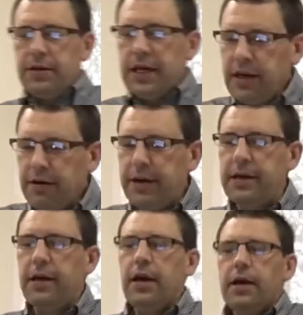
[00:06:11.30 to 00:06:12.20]

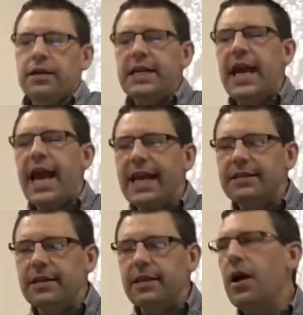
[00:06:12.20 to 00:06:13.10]
hearing the
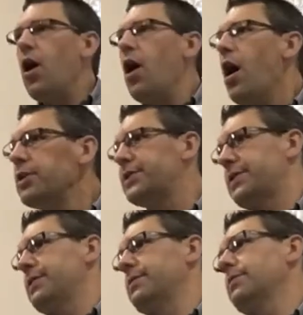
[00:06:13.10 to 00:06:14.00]
hated halt,
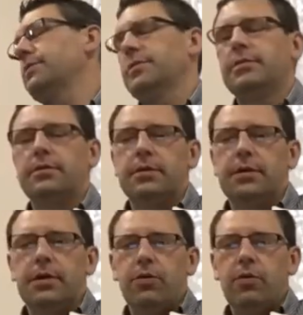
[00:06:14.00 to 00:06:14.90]

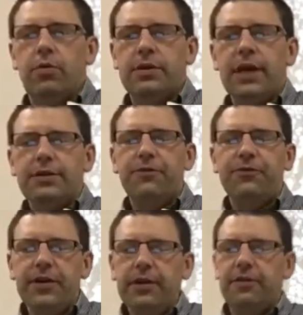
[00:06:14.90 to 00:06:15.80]
without the
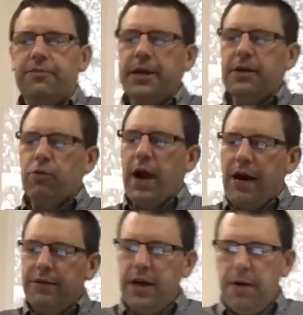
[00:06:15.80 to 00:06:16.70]
fear of being
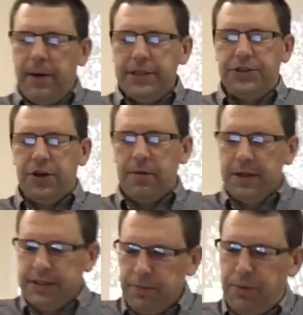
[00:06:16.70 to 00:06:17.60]
rounded up by
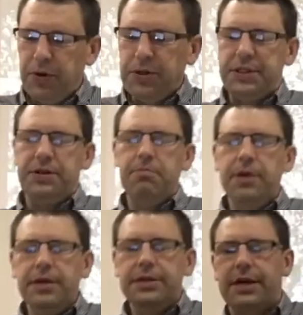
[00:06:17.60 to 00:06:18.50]
Germans and pushed into
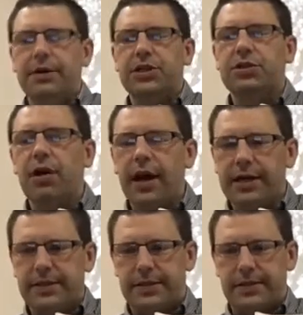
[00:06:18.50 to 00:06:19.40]
military
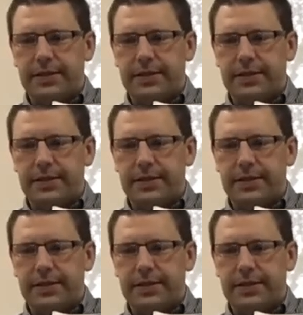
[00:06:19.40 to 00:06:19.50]
trucks.